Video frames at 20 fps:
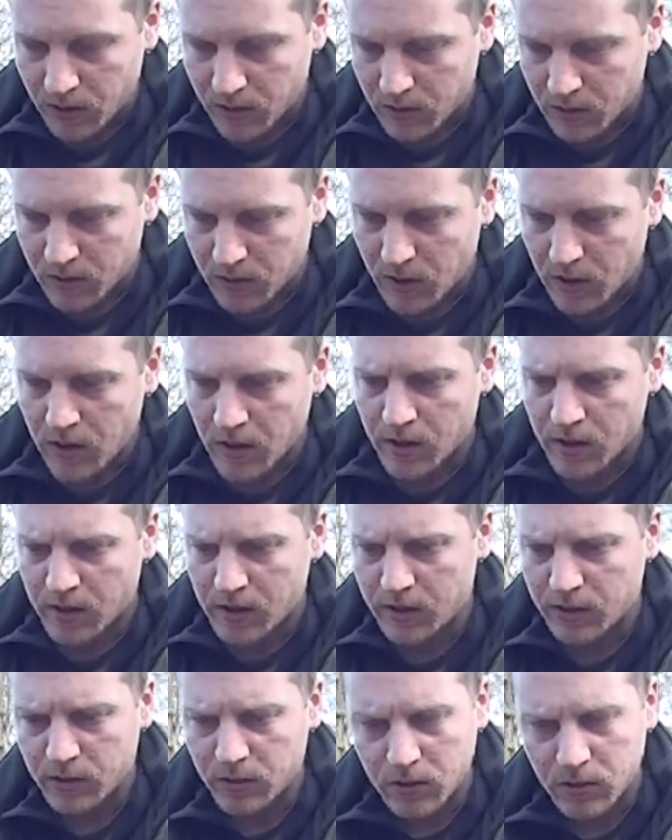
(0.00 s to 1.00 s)
It's a
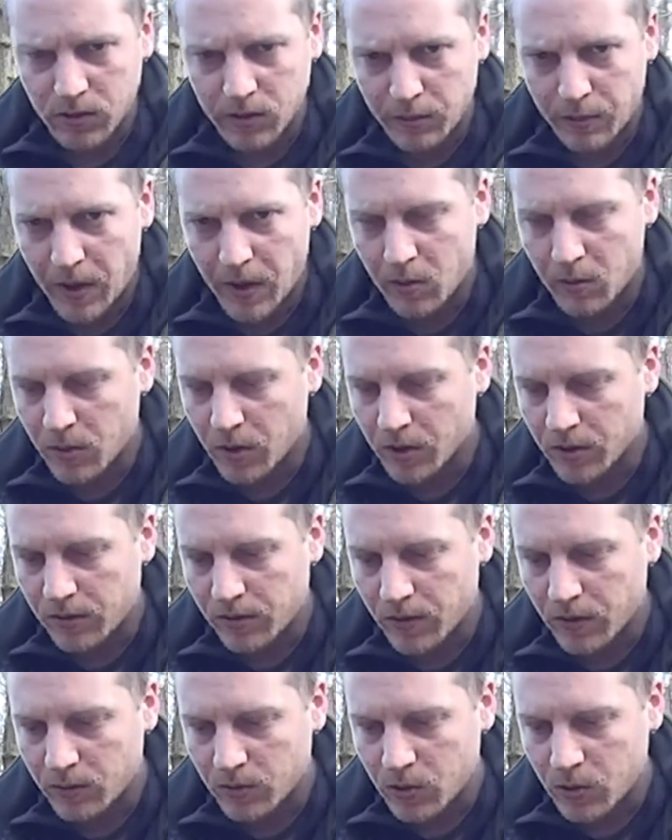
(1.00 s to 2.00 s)
little lapel
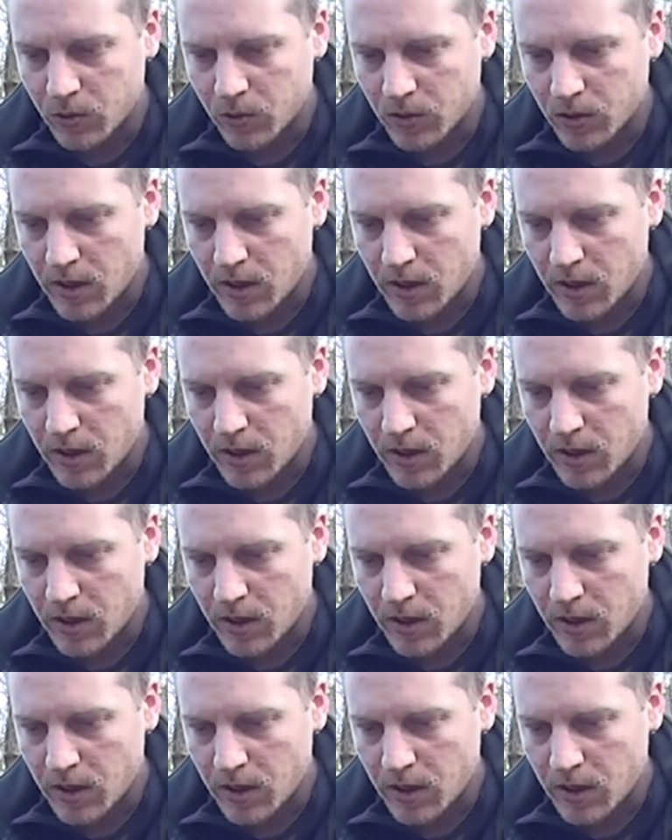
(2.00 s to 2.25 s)
microphone called